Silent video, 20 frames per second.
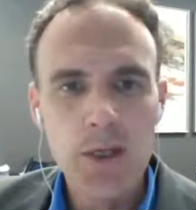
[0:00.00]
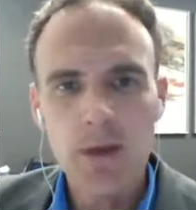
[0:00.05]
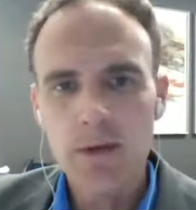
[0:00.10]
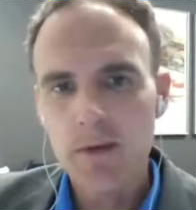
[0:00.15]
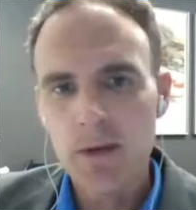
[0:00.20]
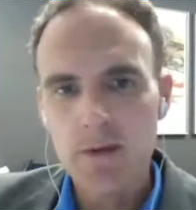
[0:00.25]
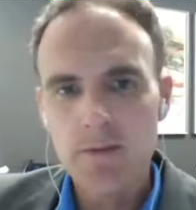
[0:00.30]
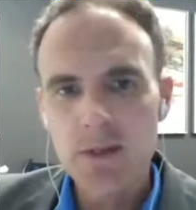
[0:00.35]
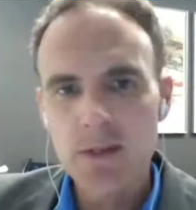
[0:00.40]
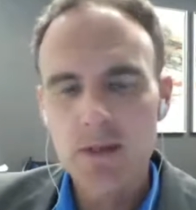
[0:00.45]

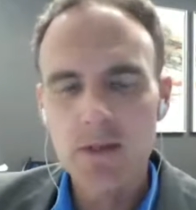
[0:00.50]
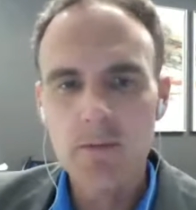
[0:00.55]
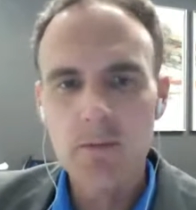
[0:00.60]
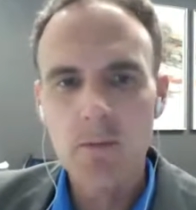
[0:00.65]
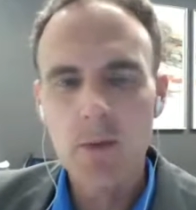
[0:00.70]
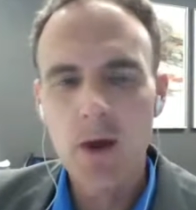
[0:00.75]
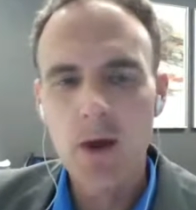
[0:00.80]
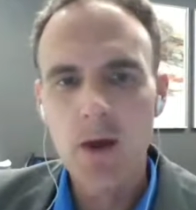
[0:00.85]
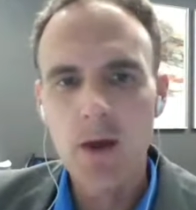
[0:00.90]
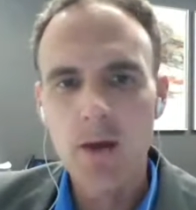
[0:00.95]
Give us some
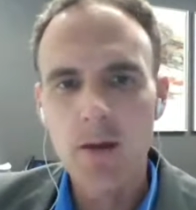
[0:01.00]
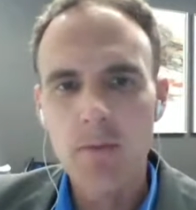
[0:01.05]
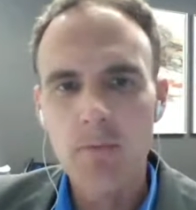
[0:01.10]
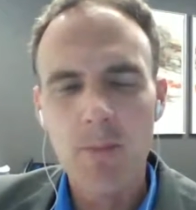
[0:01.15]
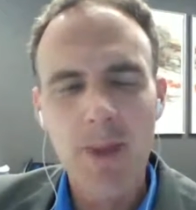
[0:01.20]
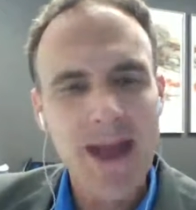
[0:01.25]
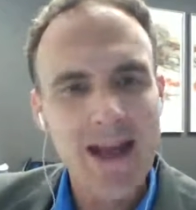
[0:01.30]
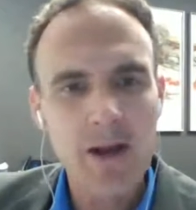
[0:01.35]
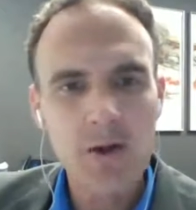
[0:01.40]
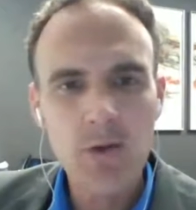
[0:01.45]
uh,
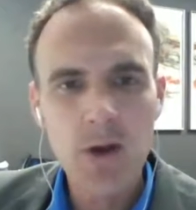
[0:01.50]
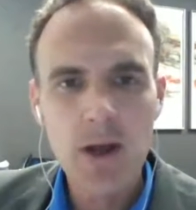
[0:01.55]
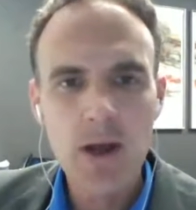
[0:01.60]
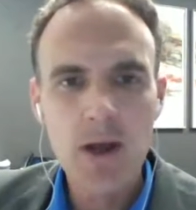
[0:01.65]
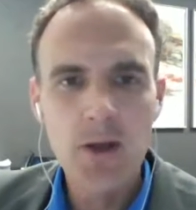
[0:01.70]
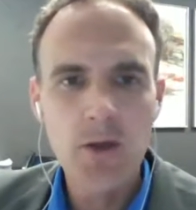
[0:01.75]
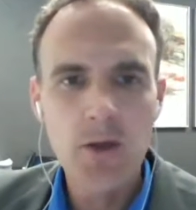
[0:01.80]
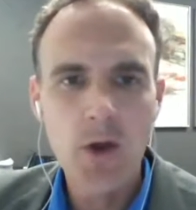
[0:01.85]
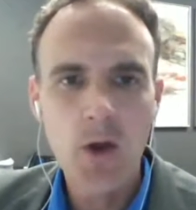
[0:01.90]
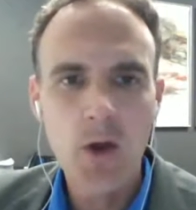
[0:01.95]

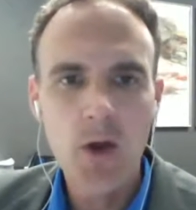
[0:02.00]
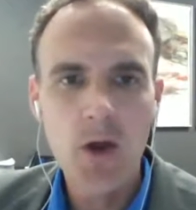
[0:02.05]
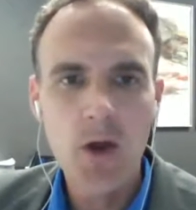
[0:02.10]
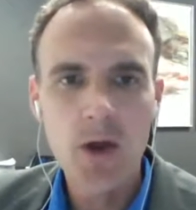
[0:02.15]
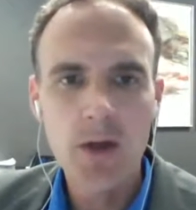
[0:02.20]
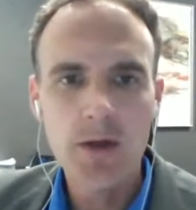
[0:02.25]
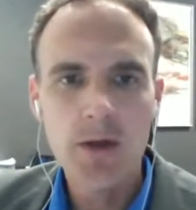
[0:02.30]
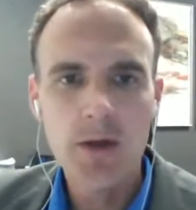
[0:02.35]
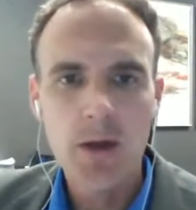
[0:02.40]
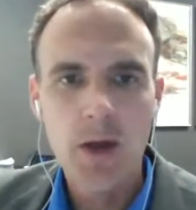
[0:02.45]
background
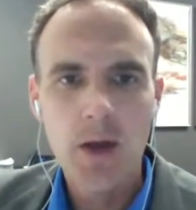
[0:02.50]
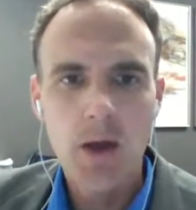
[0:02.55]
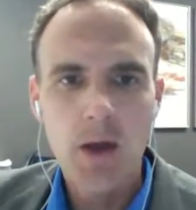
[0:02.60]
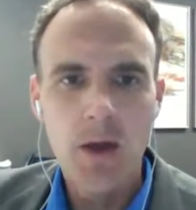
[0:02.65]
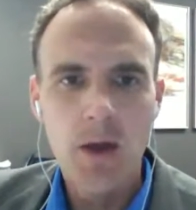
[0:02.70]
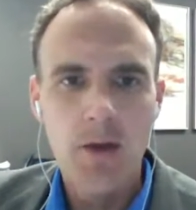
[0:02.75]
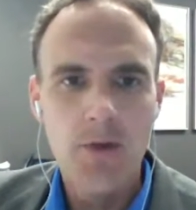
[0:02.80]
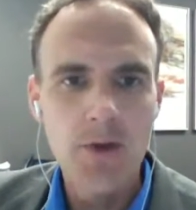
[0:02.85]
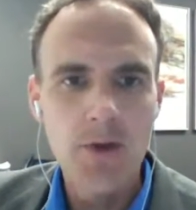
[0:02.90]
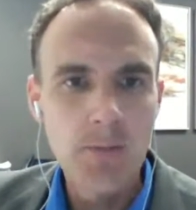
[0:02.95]
on
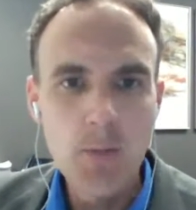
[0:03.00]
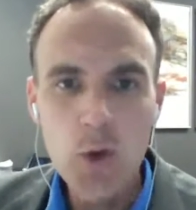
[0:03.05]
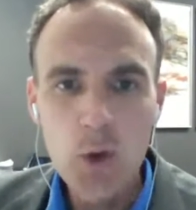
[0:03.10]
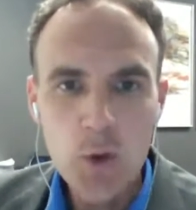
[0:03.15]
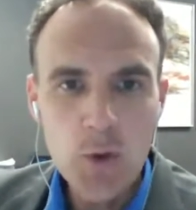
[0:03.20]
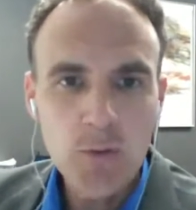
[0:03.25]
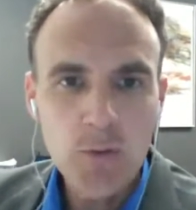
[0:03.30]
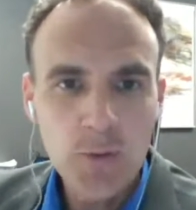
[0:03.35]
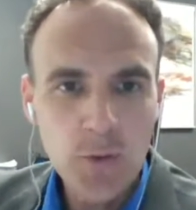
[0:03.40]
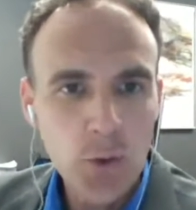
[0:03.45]
the
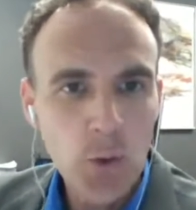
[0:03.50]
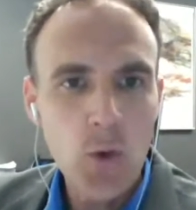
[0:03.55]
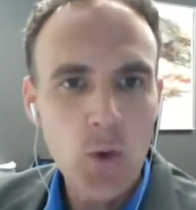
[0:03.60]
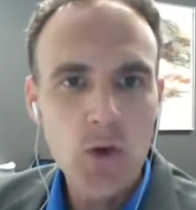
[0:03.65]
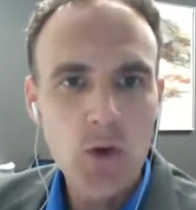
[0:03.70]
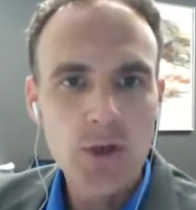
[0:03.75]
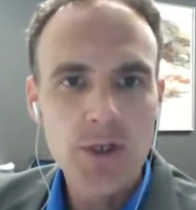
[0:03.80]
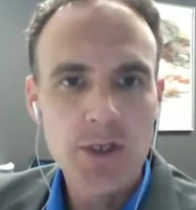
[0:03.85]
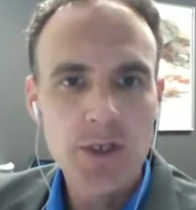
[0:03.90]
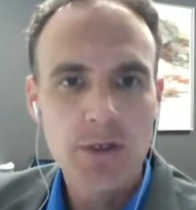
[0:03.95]
move
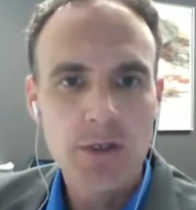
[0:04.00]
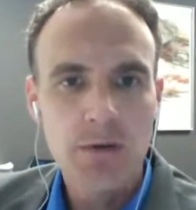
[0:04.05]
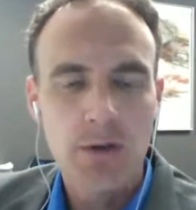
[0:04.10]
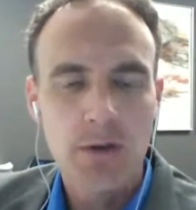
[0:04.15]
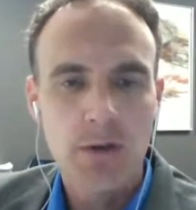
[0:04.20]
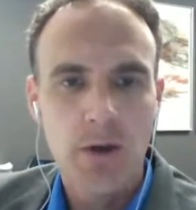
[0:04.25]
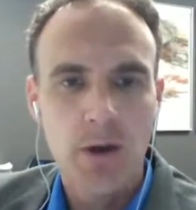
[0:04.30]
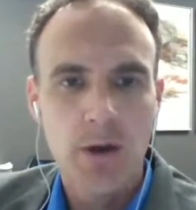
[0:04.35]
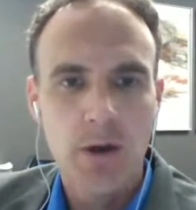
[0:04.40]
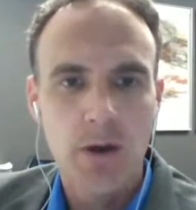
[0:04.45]
towards
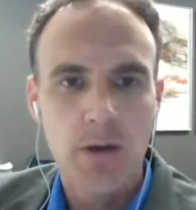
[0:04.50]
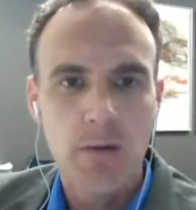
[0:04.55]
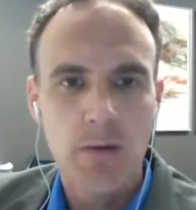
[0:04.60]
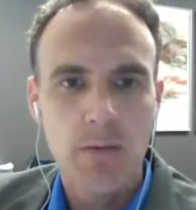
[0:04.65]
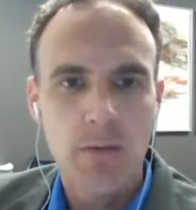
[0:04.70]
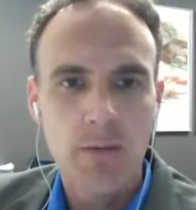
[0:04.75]
uh,